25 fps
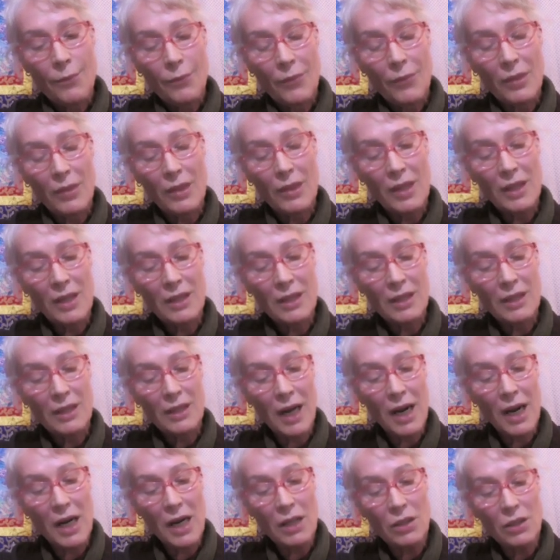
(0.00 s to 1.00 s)
The
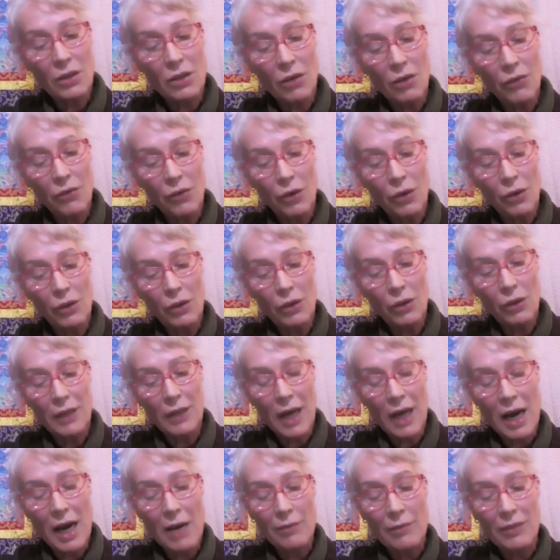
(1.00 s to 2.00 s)
sage of all
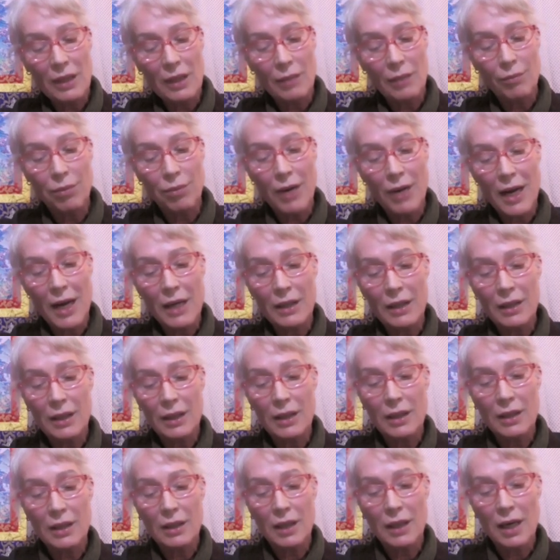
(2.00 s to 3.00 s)
times and
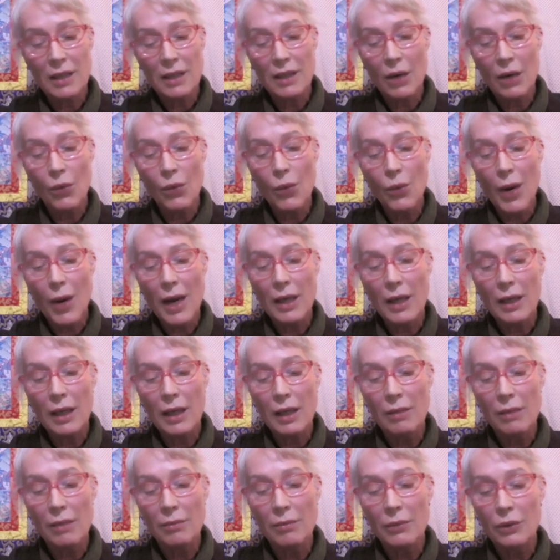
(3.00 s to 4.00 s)
places has
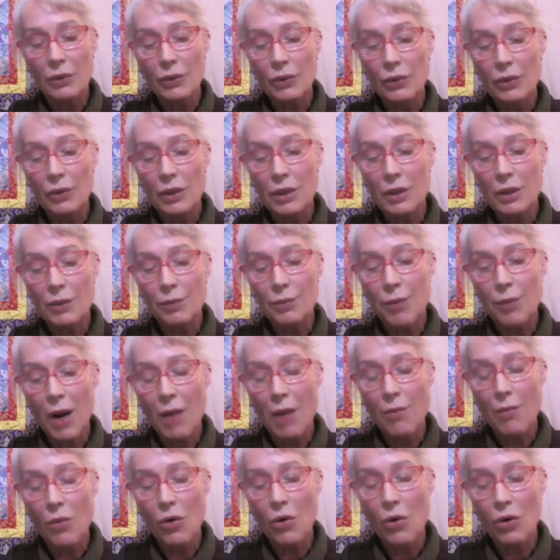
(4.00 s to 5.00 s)
awakened to this
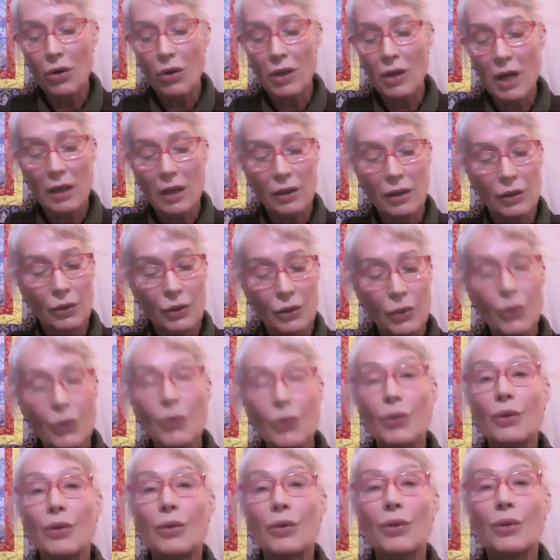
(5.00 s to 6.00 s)
primordial
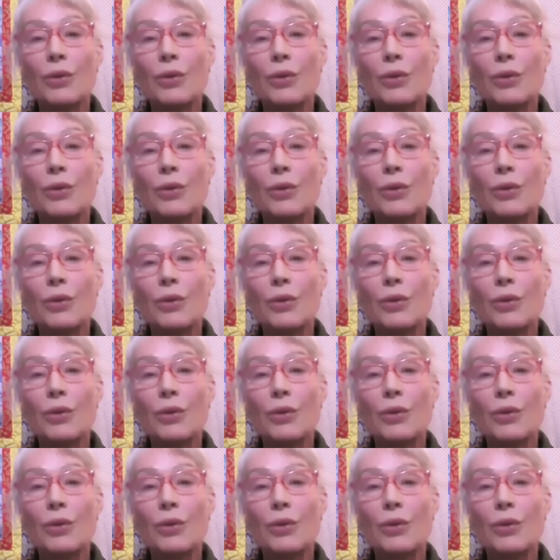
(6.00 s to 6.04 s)
truth.